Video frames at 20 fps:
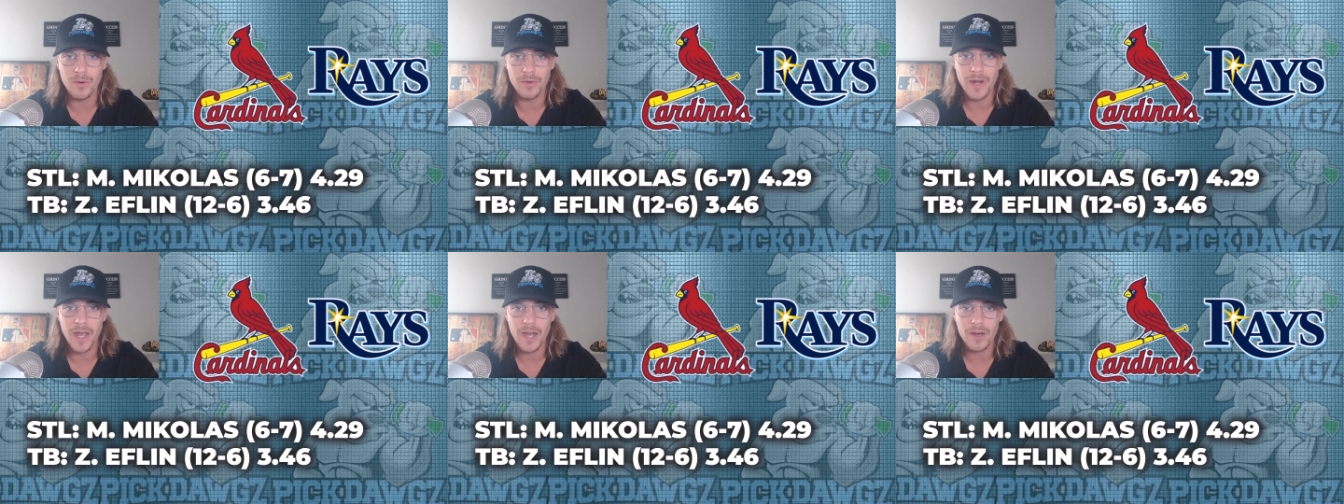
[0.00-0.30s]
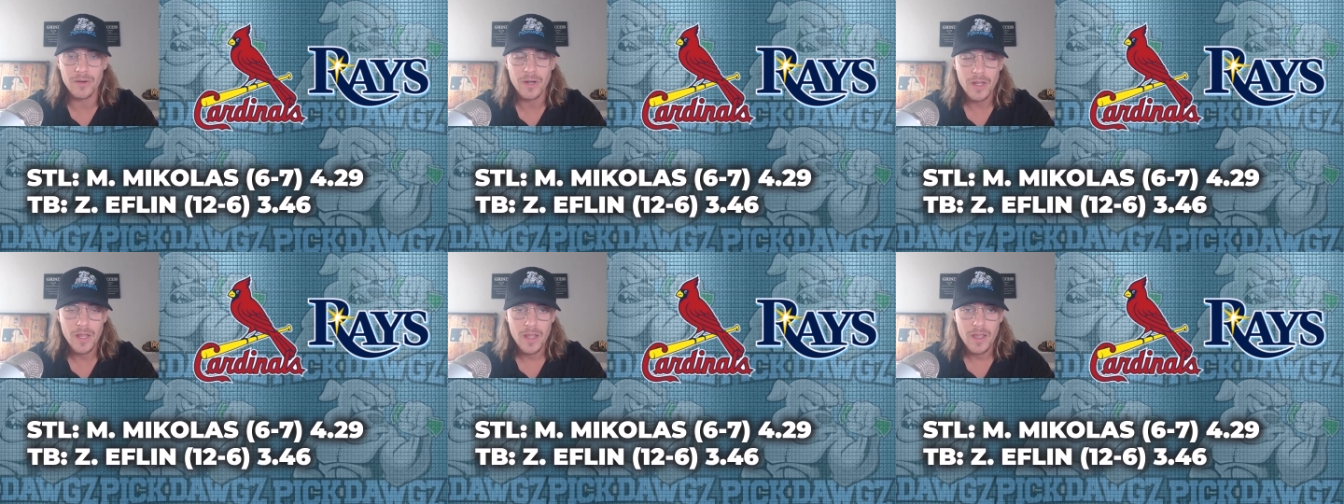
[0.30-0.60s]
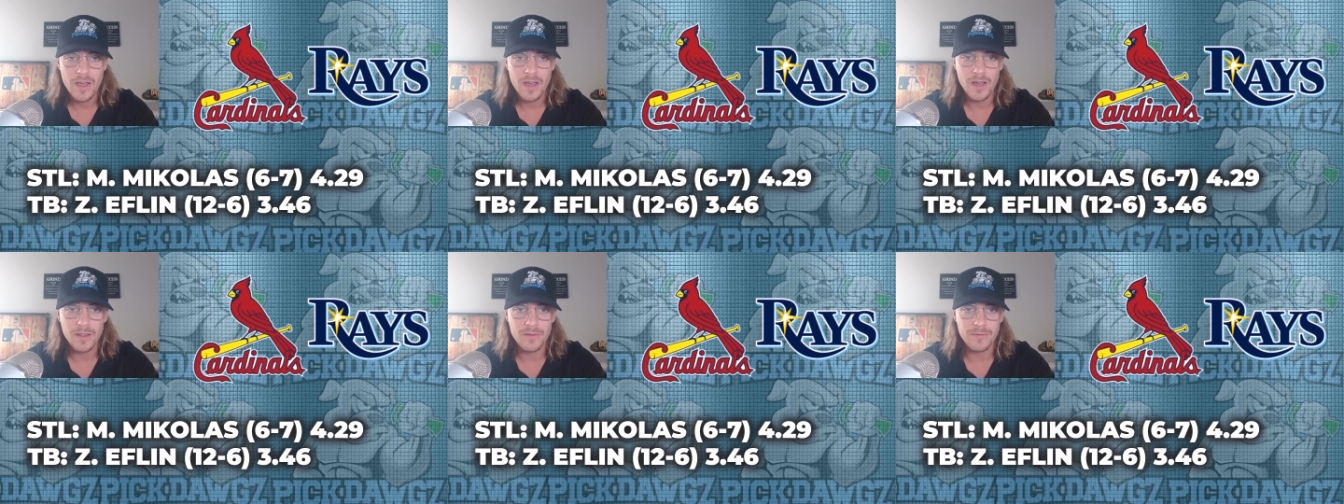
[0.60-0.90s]
out
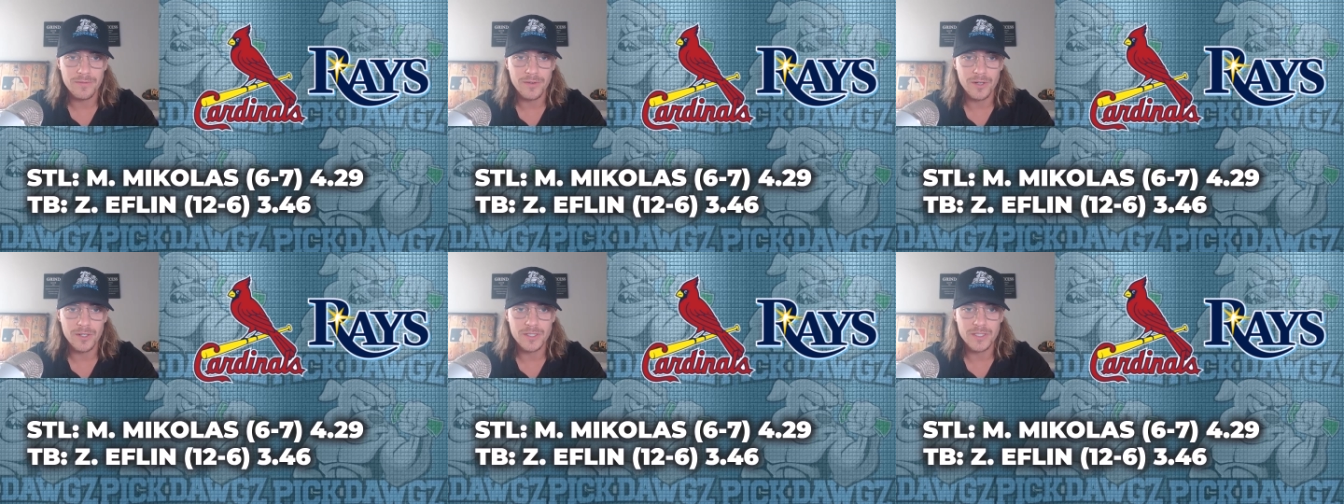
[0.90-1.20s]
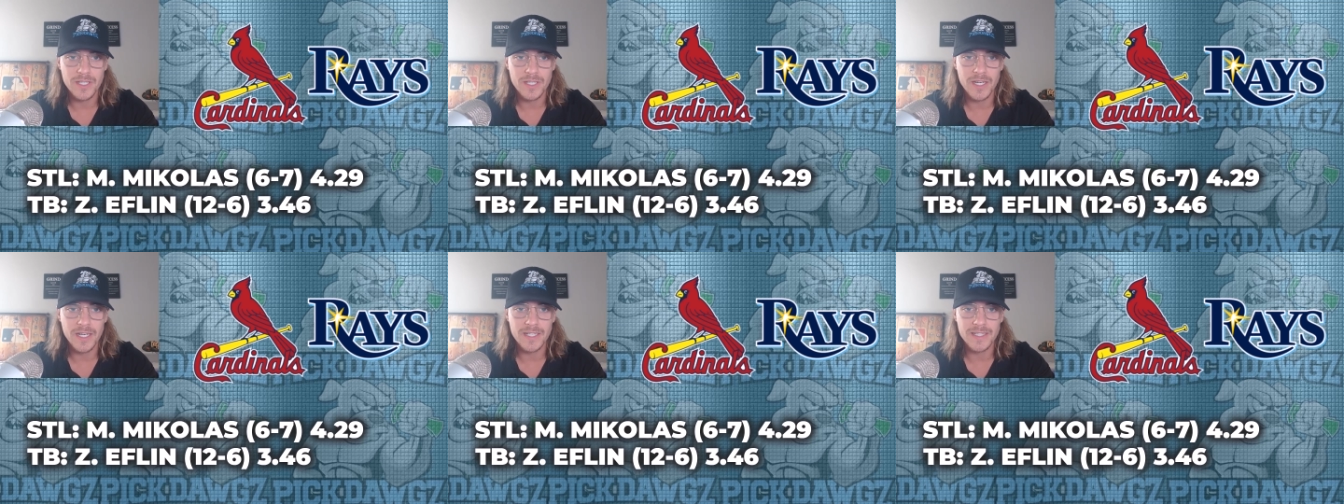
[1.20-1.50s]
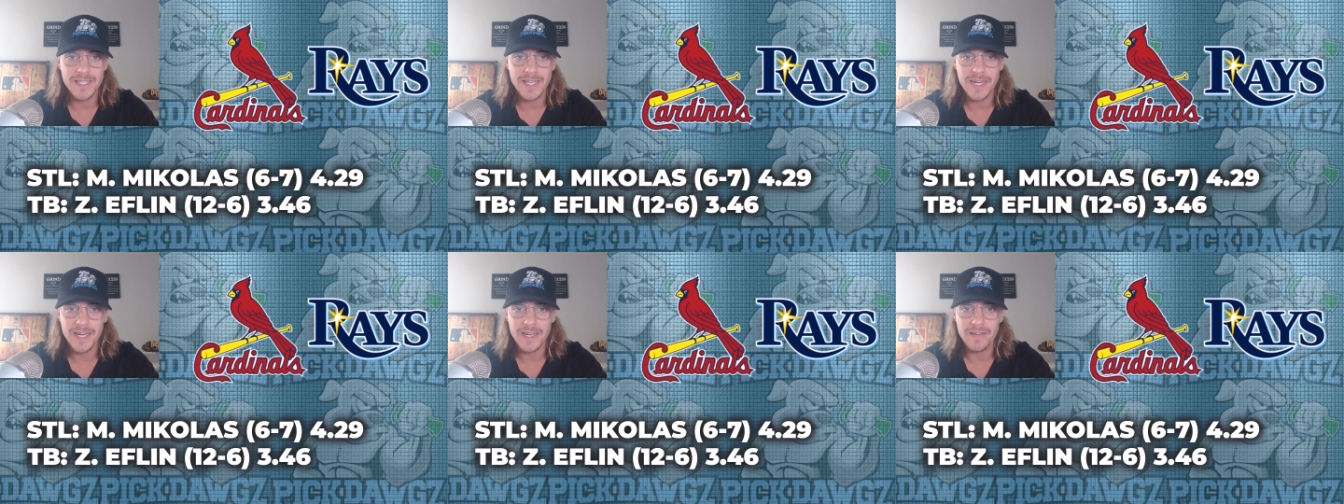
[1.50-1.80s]
of the first
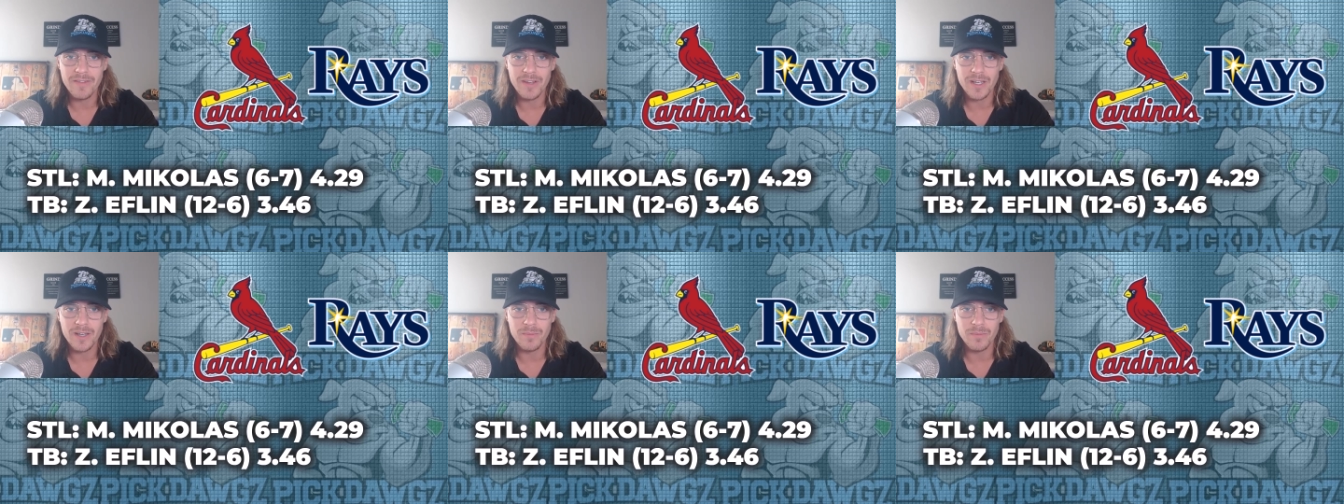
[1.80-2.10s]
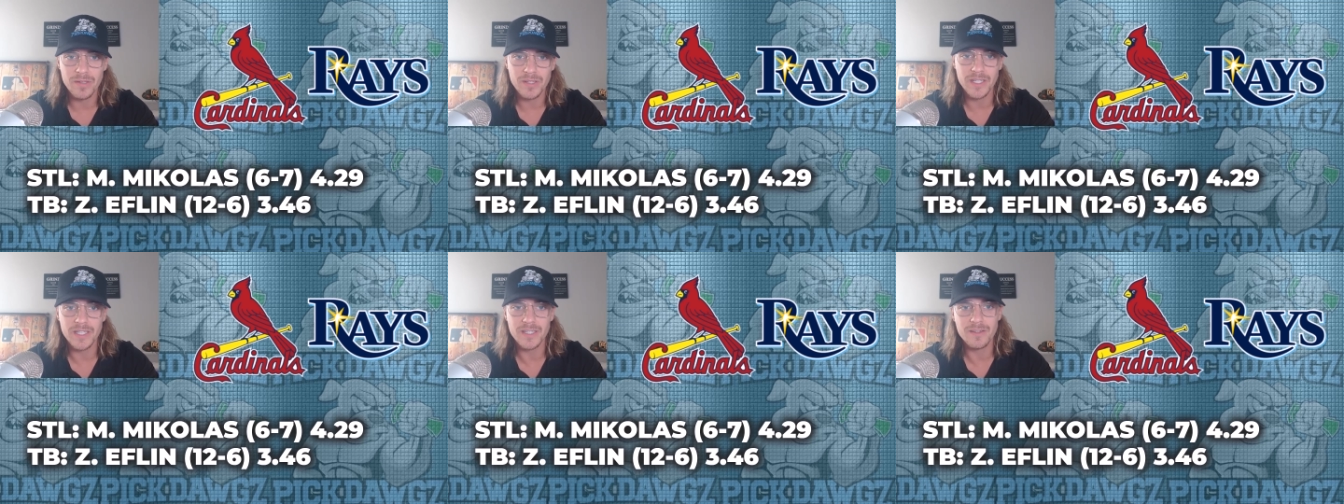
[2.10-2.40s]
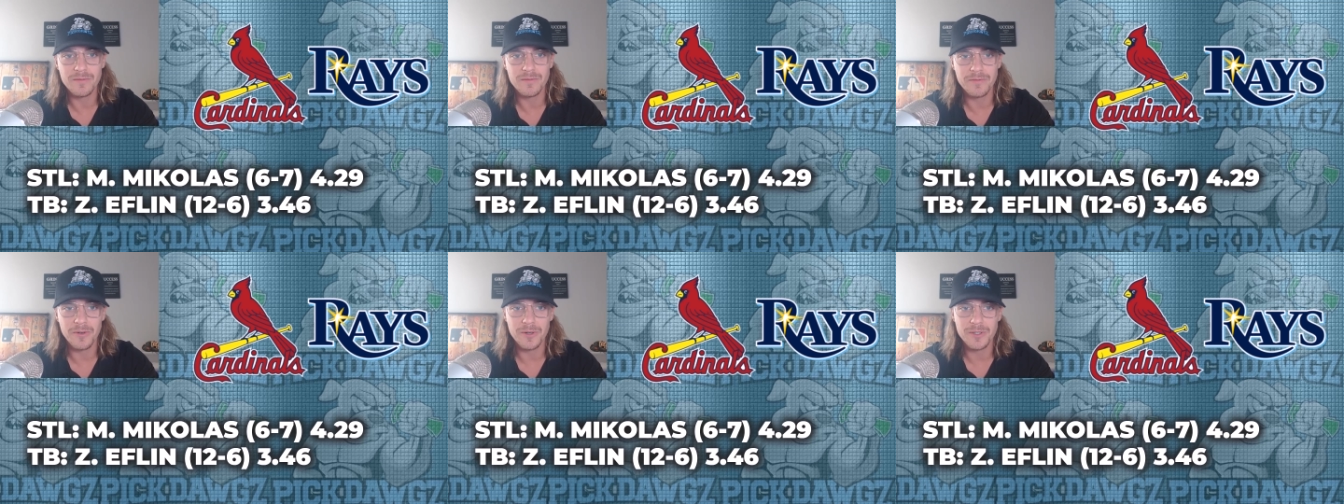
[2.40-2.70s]
inning, didn't even complete
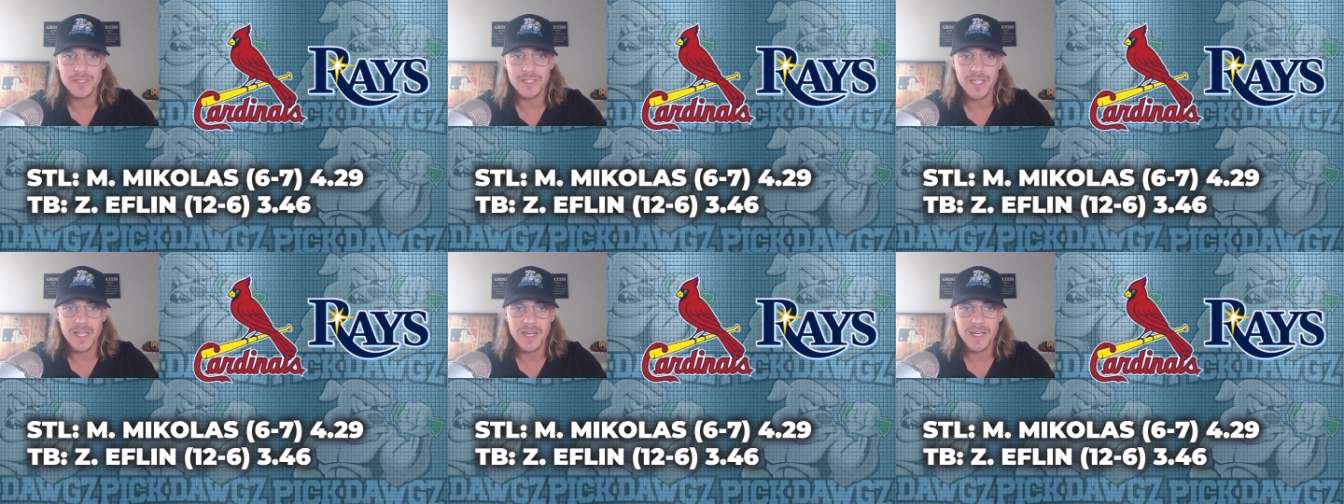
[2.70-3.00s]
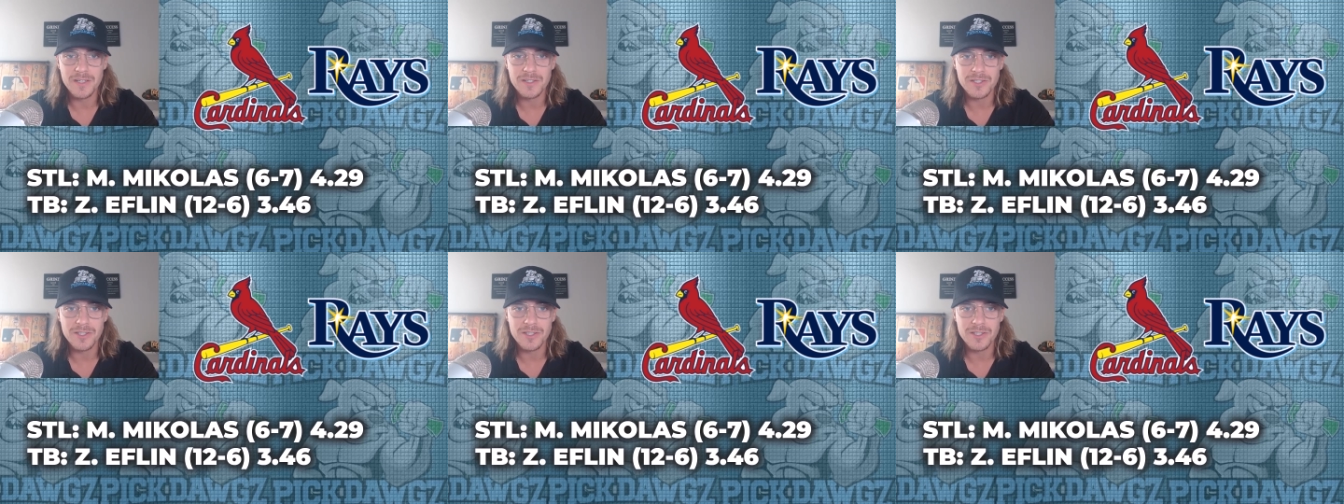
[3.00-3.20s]
the first inning.